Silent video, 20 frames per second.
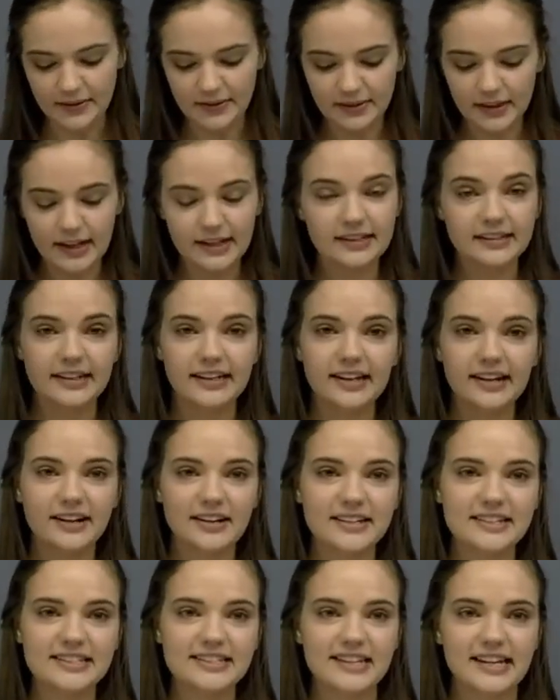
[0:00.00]
Luckily,
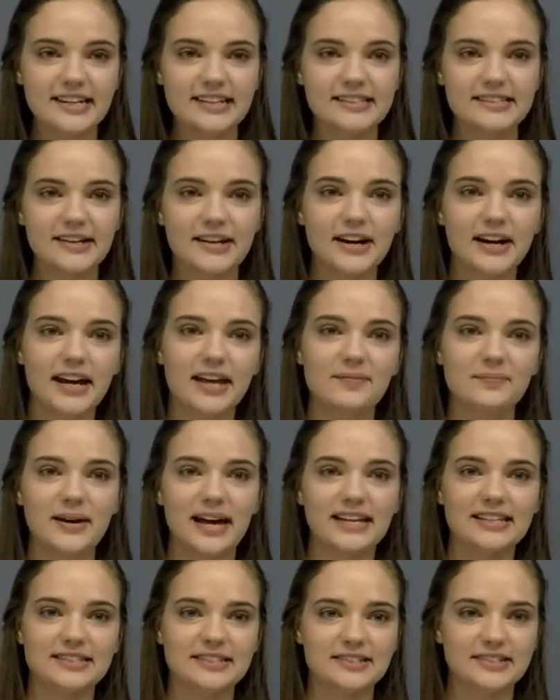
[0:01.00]
our snakes are
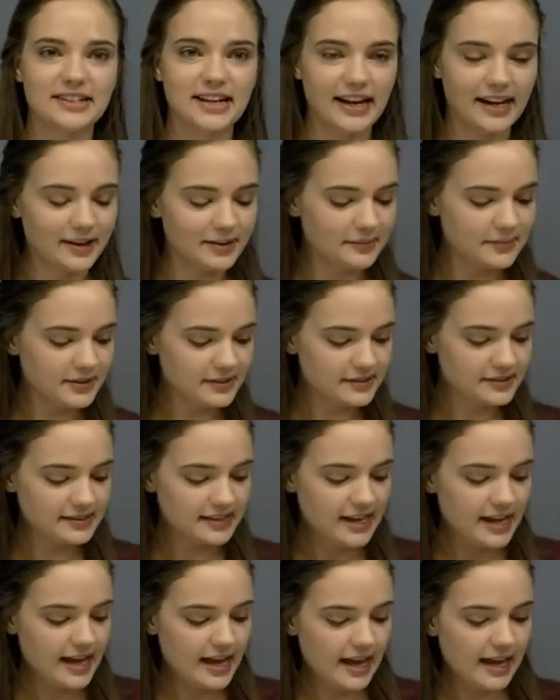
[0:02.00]
ambassador animals,
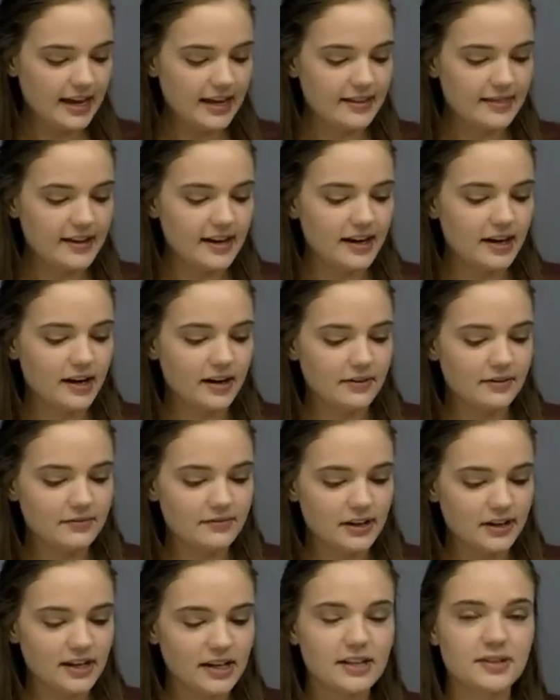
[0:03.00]
and they are
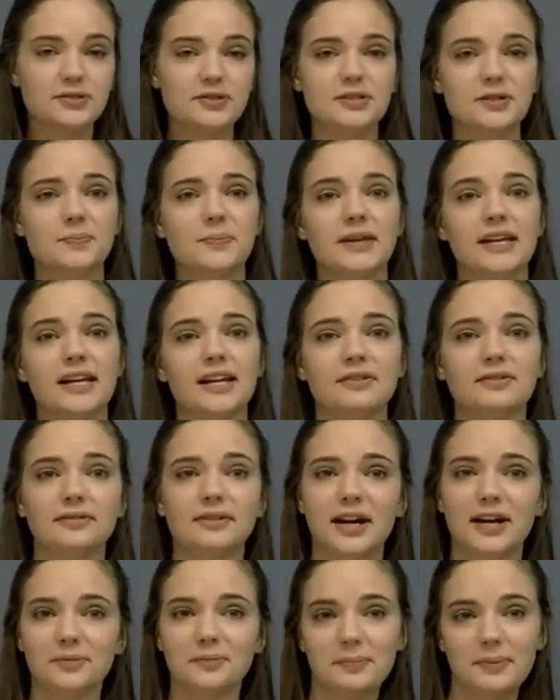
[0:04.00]
very used to being
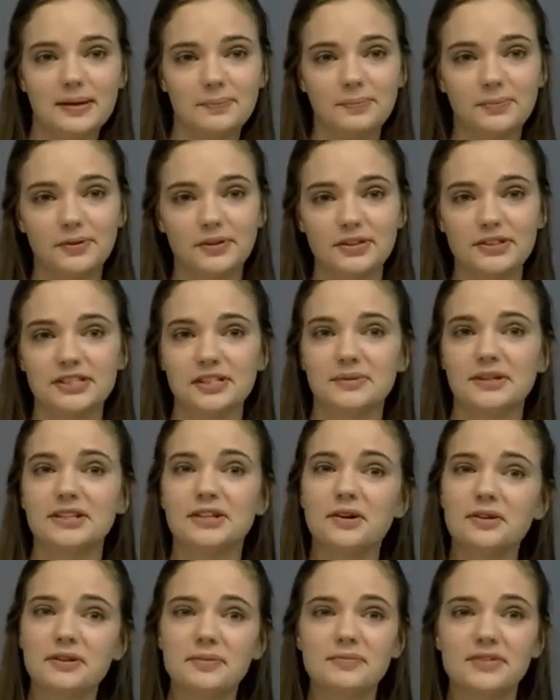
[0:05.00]
around people. So we
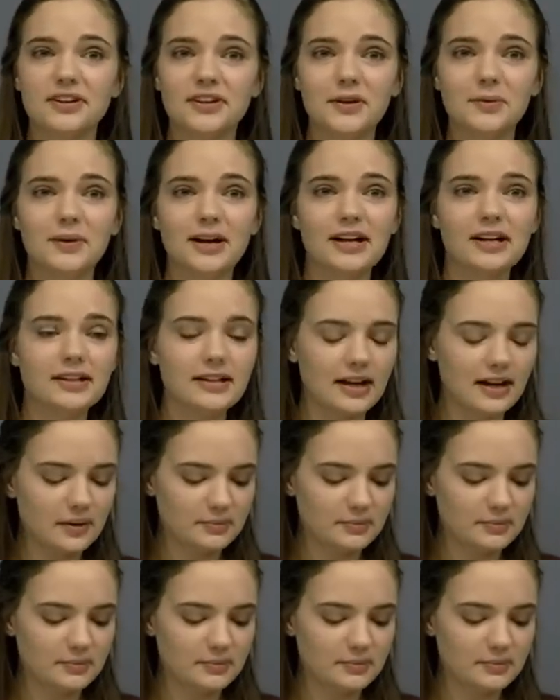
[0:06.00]
know them very well.